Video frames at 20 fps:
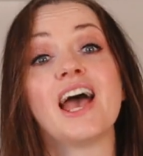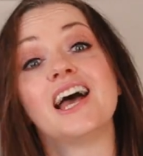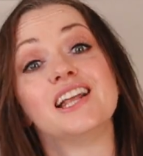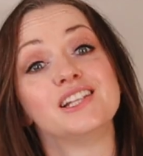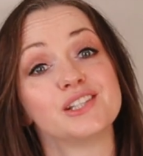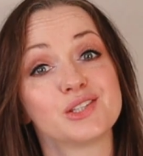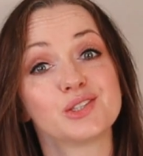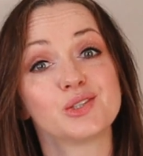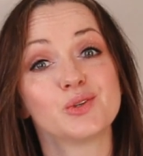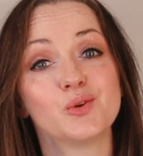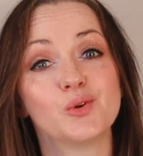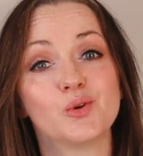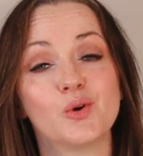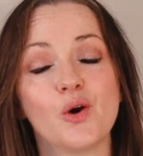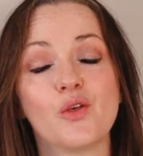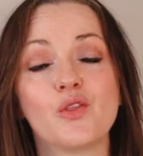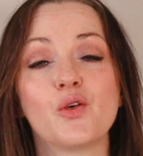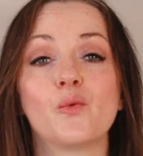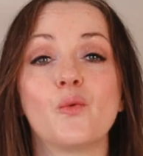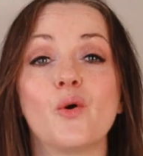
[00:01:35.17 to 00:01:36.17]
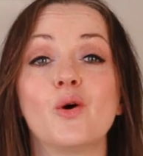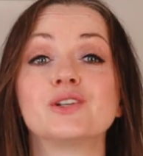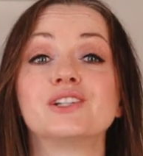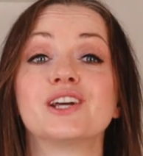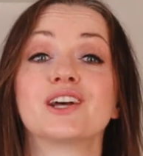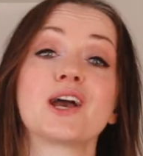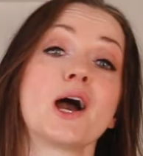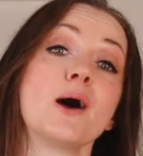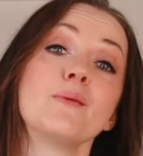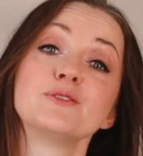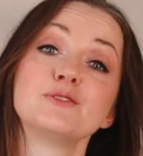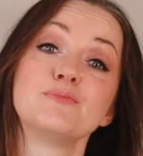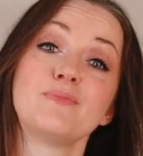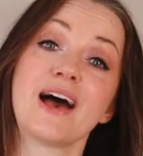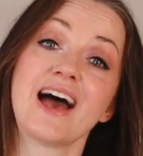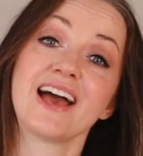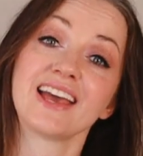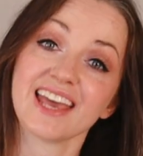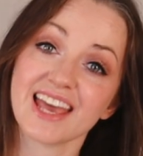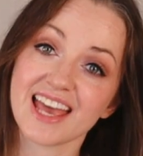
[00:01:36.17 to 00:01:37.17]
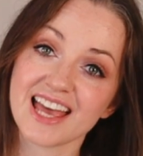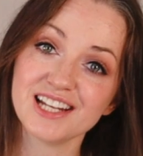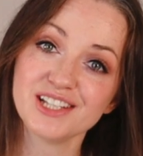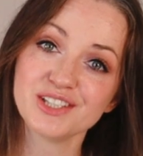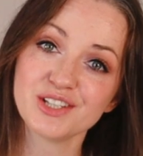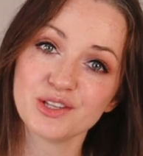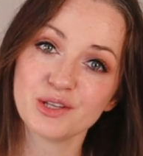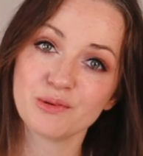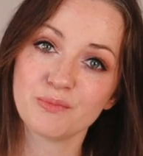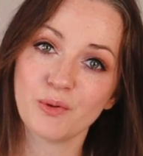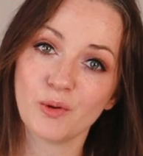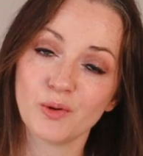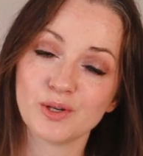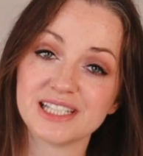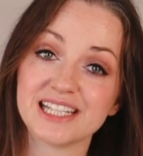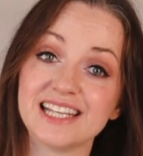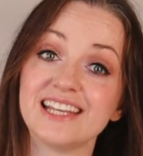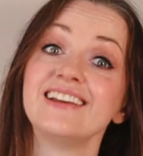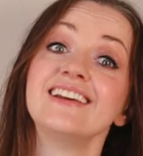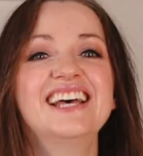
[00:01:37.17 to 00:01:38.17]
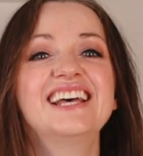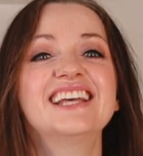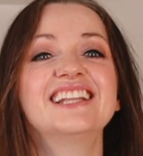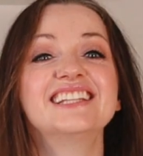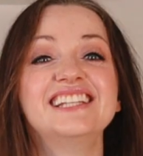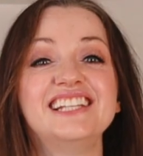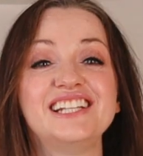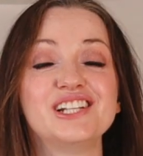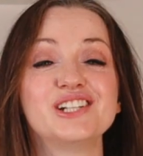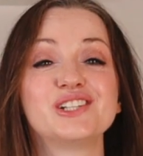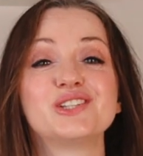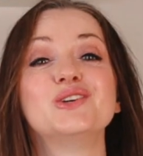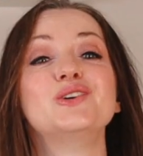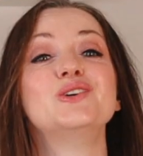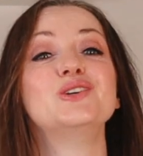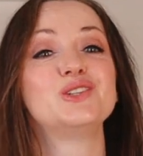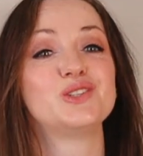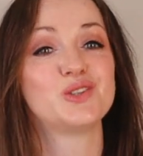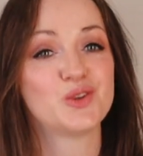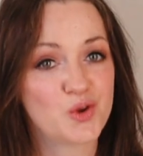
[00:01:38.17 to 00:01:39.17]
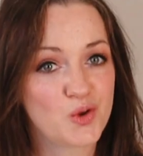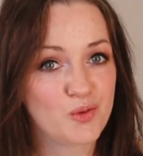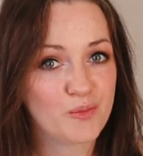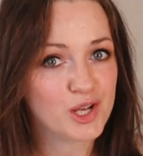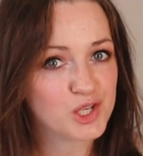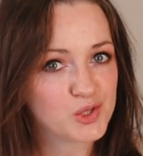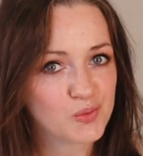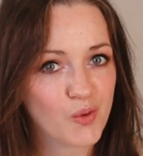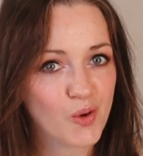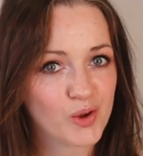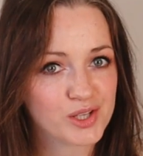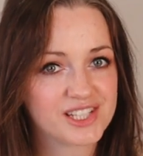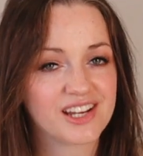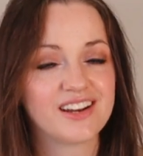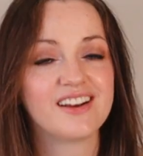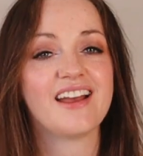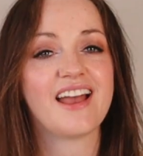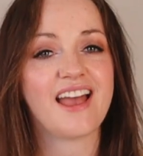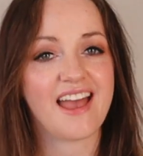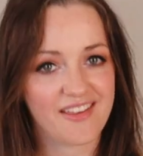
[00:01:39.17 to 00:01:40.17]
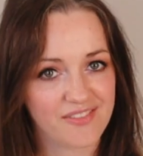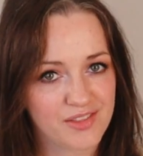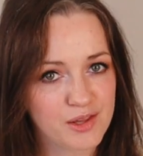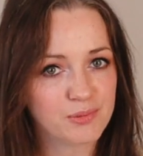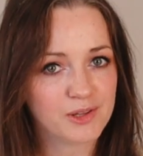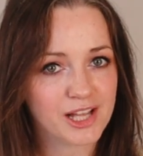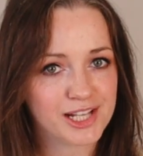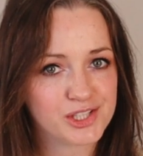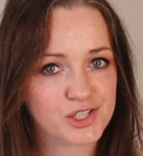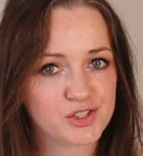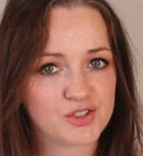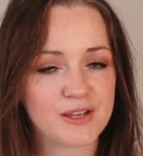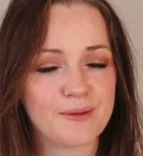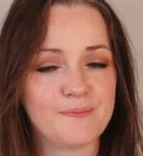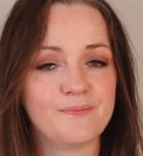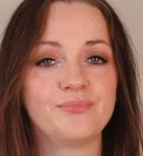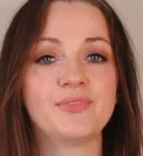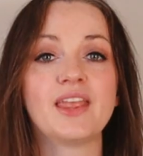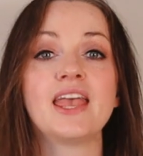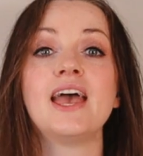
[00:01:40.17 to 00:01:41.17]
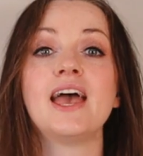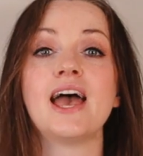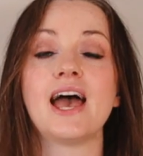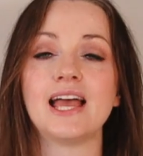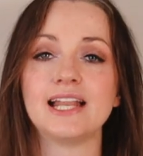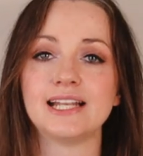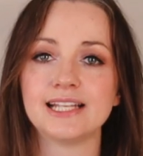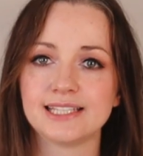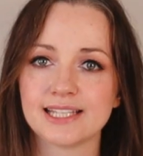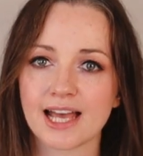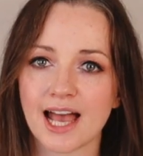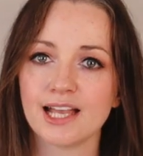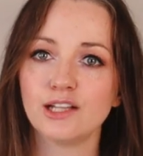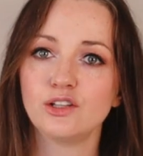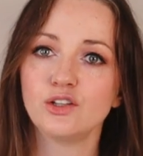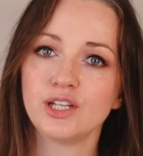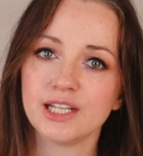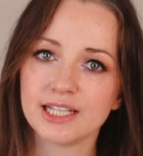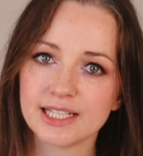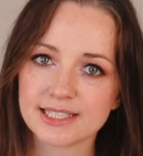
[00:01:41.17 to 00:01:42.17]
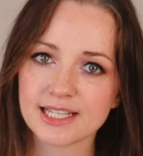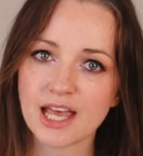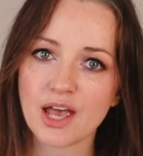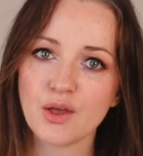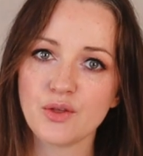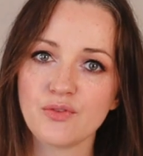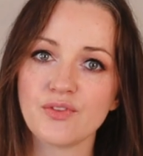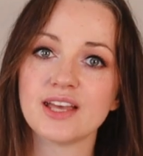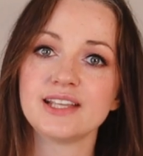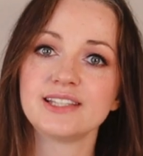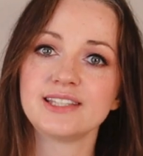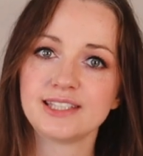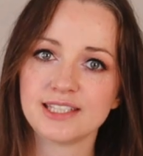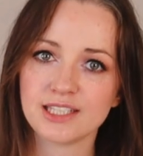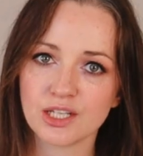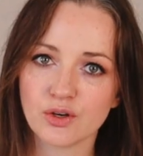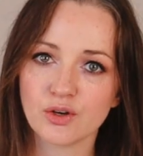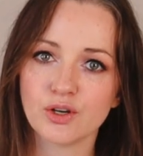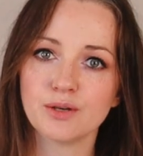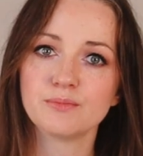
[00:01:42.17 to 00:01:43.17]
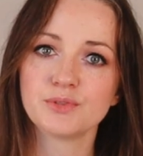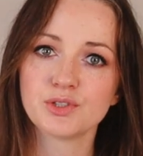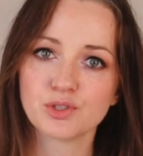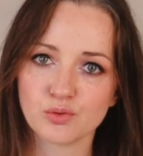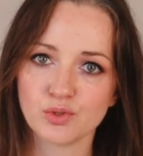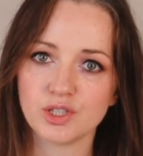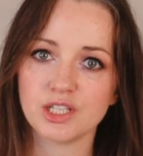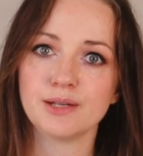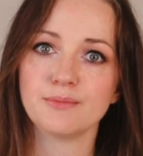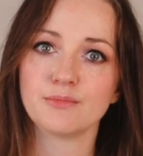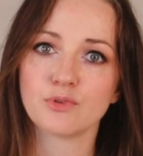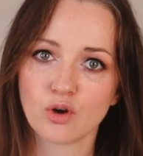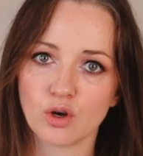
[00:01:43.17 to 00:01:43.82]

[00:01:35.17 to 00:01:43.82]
And so the water comes back into the body, leading to too much water in the bloodstream and diluting down that serum sodium